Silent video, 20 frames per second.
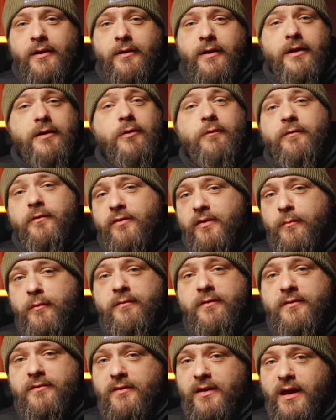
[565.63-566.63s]
I don't know, for some
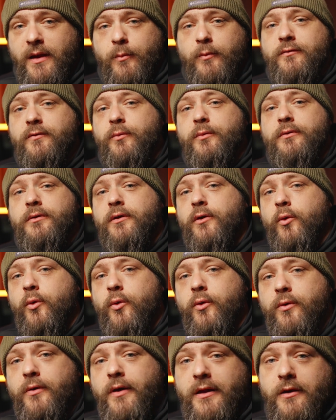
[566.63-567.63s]
of us, cameras are really cool.